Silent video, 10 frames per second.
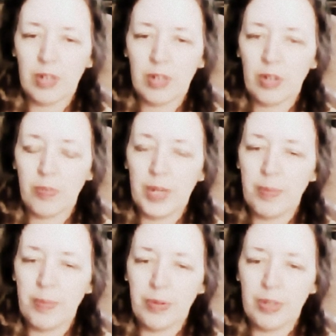color
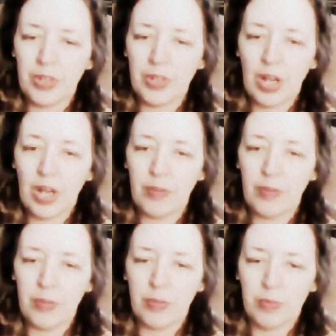paper it's on
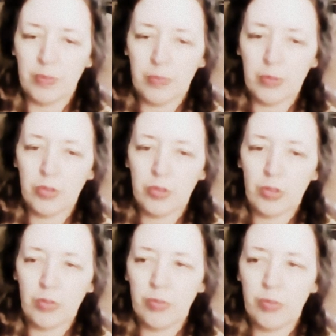will
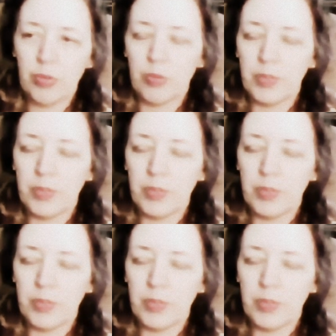show through,